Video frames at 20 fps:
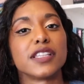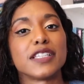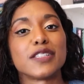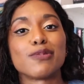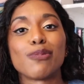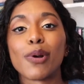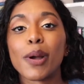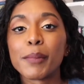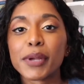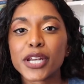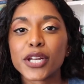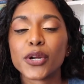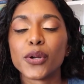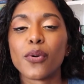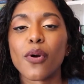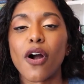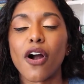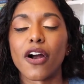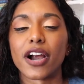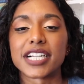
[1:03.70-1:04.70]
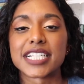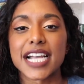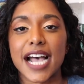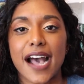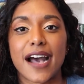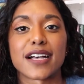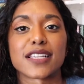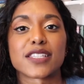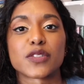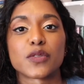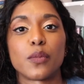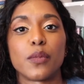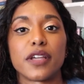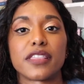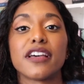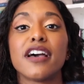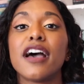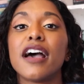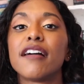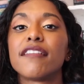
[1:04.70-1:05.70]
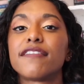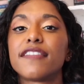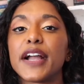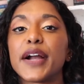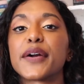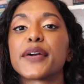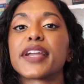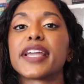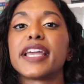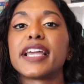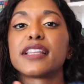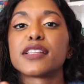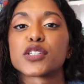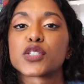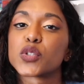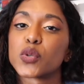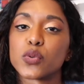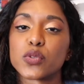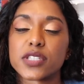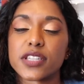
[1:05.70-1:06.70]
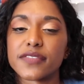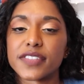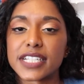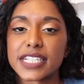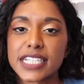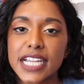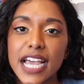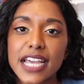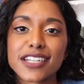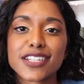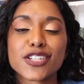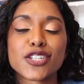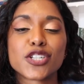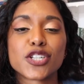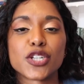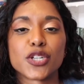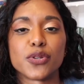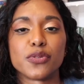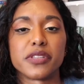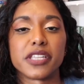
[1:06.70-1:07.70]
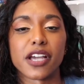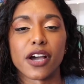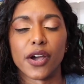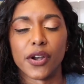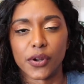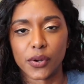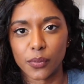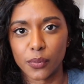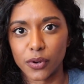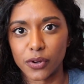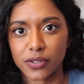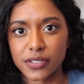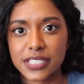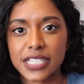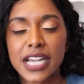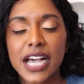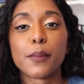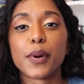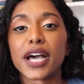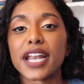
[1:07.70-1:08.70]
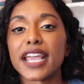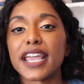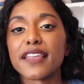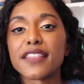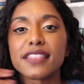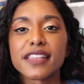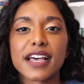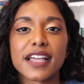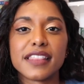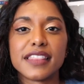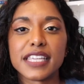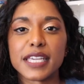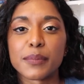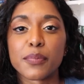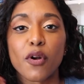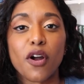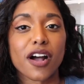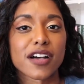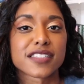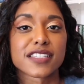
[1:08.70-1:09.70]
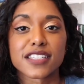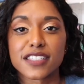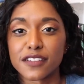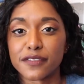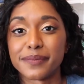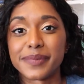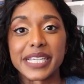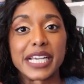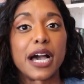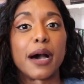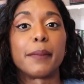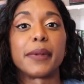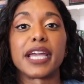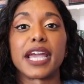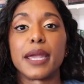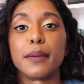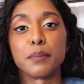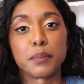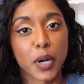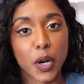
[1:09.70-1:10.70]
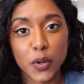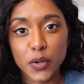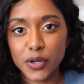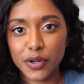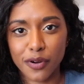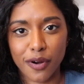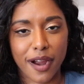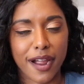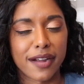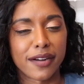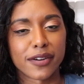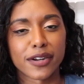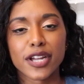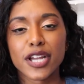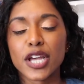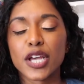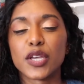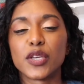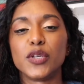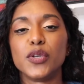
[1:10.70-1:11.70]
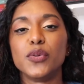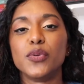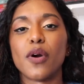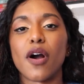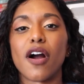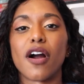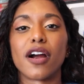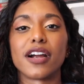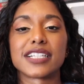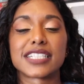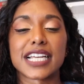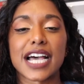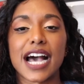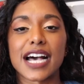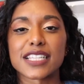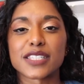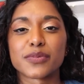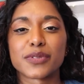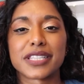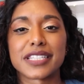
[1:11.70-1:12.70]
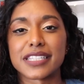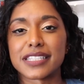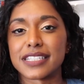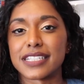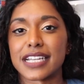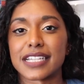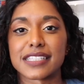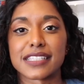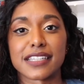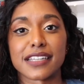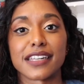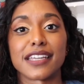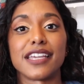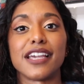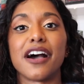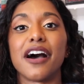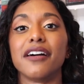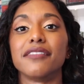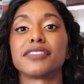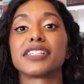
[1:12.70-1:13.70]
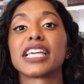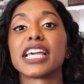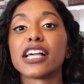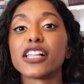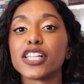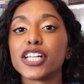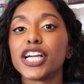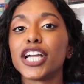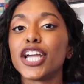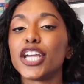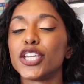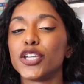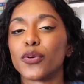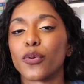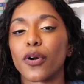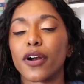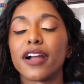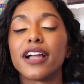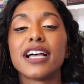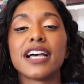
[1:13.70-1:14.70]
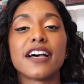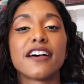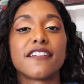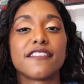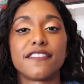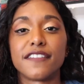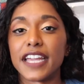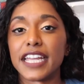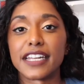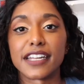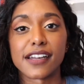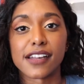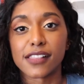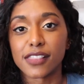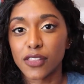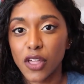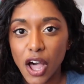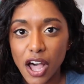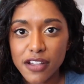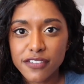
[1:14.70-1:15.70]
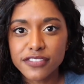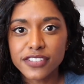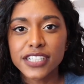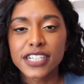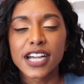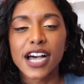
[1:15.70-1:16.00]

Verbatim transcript: these women who are tasked with ferrying the souls of the dead to the underworld. But in the process of becoming a Bone Crier, you are tasked with this destiny of killing your fated love